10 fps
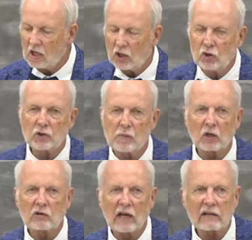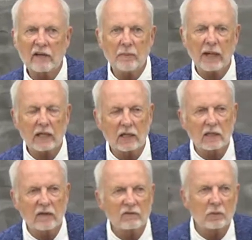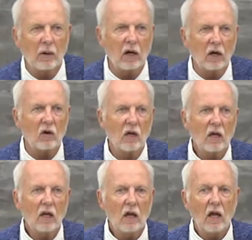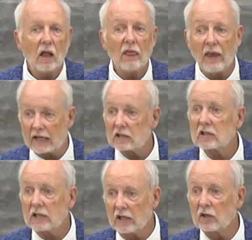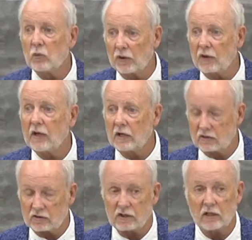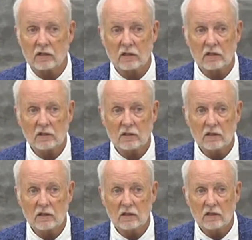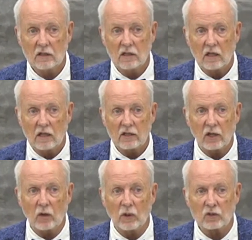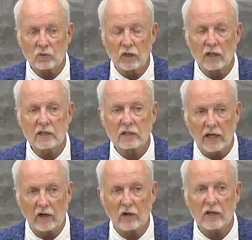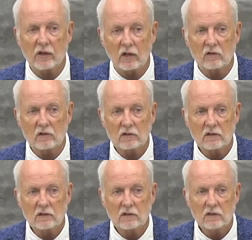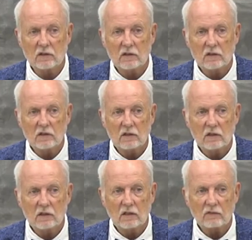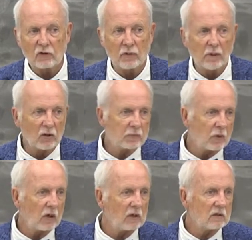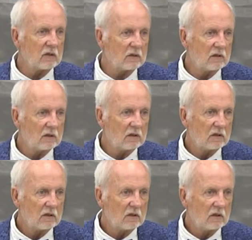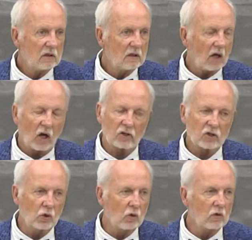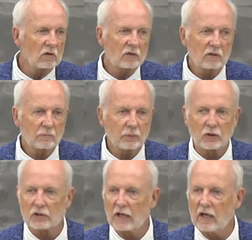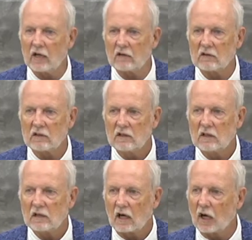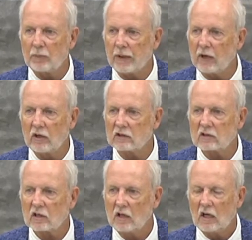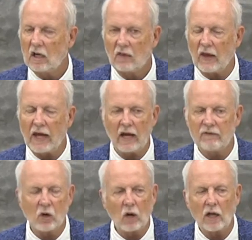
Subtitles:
Who's the most likely to make an attempt tomorrow? That's the kid with the history. Do you know what's really scary, though? For the most part, our schools, personnel, our parents, they have no